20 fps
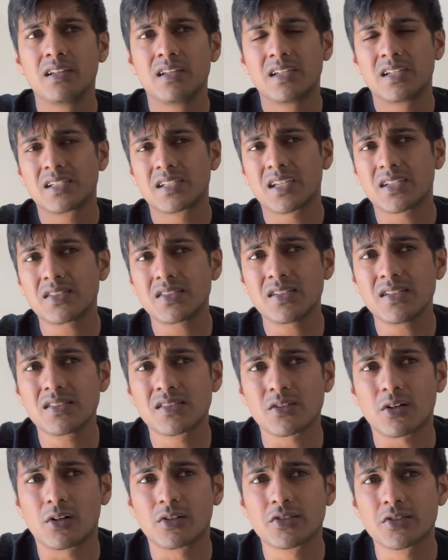Tesla is
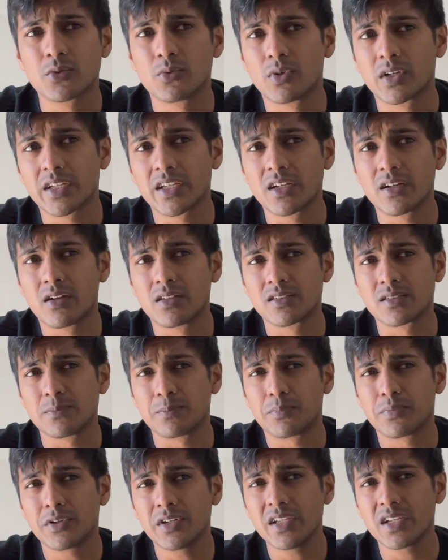also working on some
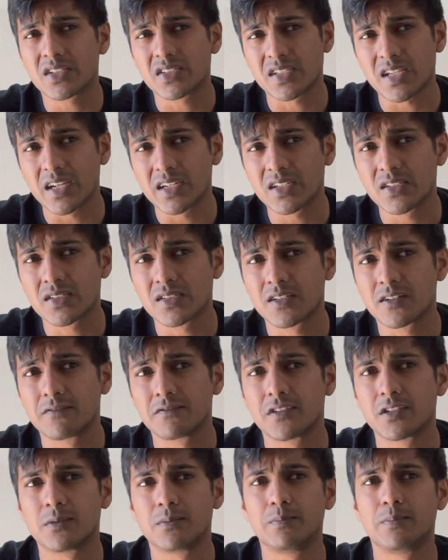pretty exciting stuff.
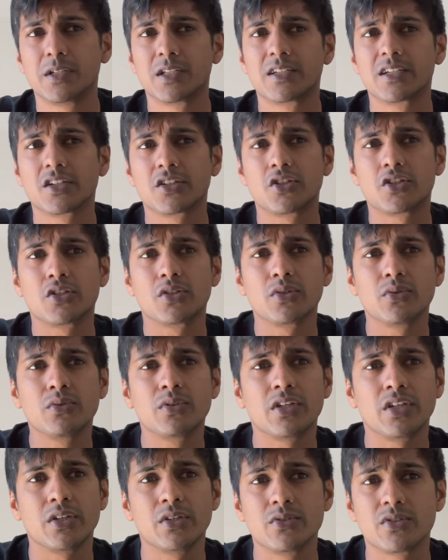They're building 2
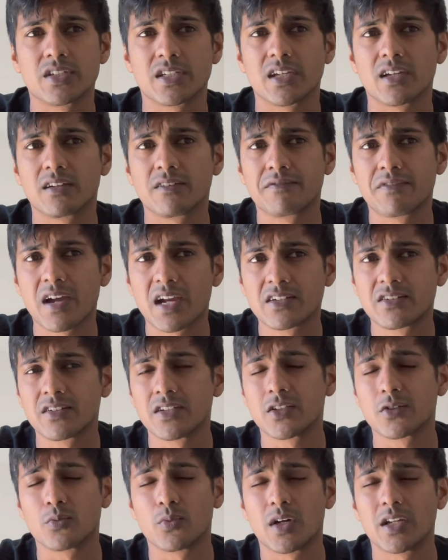huge
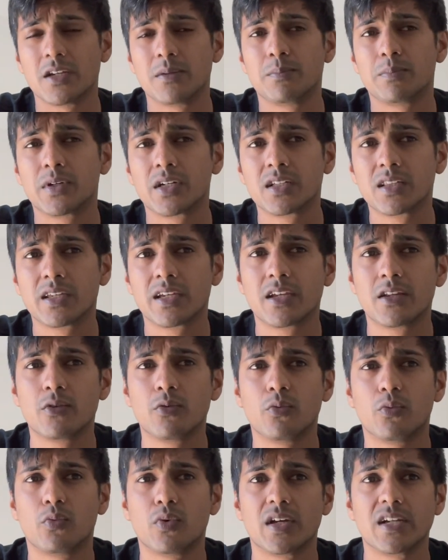gigafactories, one in
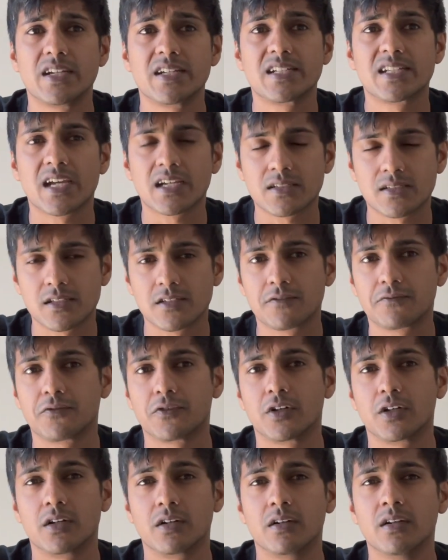Berlin, one in Texas,
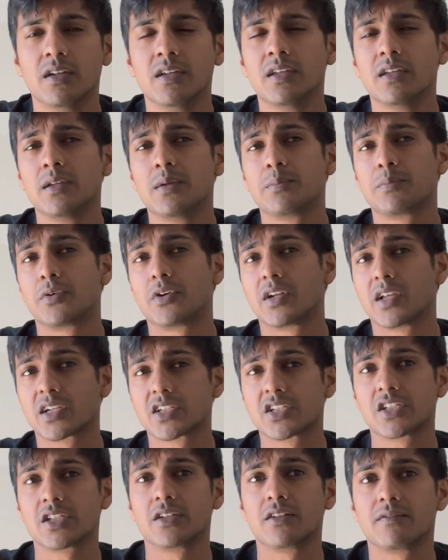for
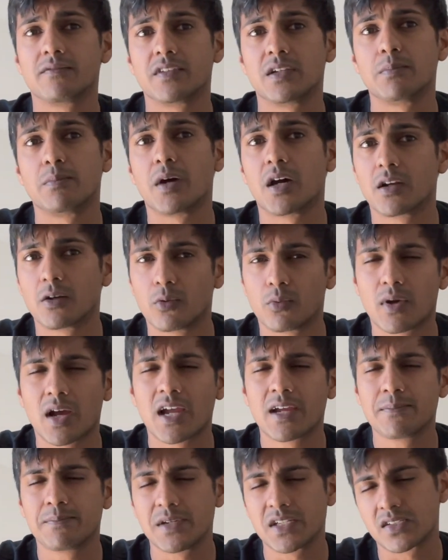production of their Model
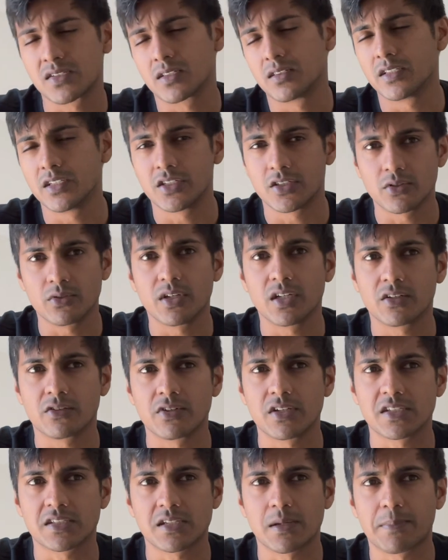Y, basically to
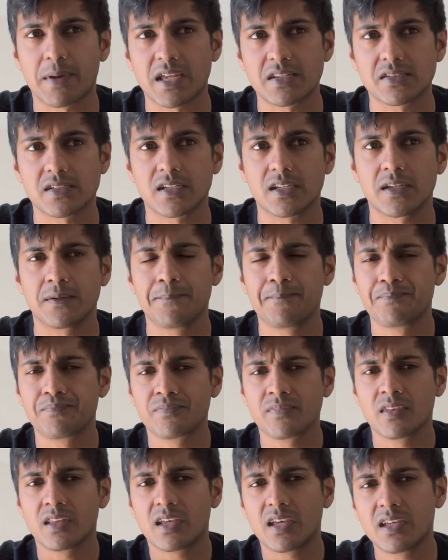increase capacity.
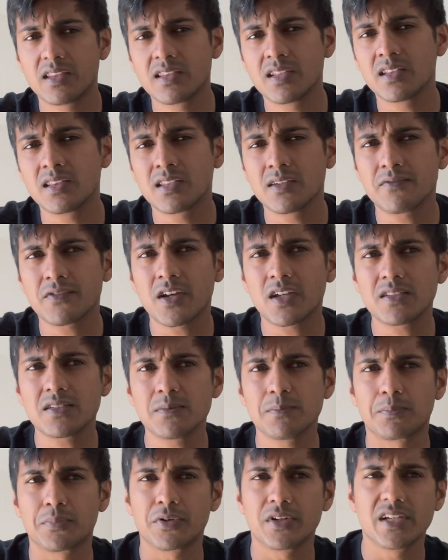And then they've got
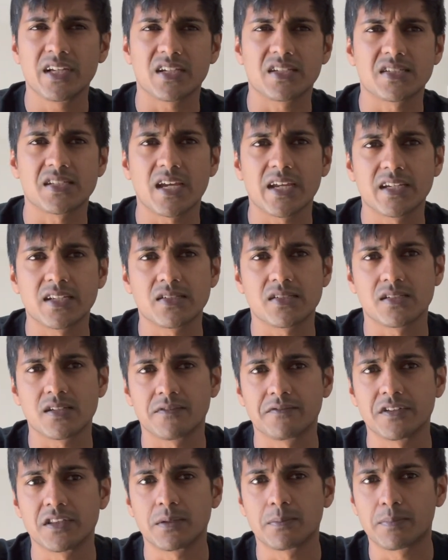some pretty exciting
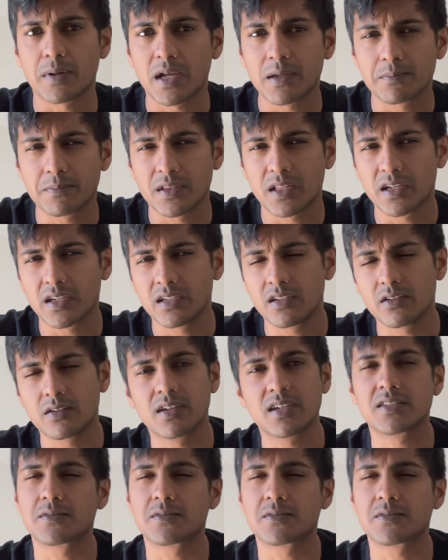stuff in the pipeline. You guys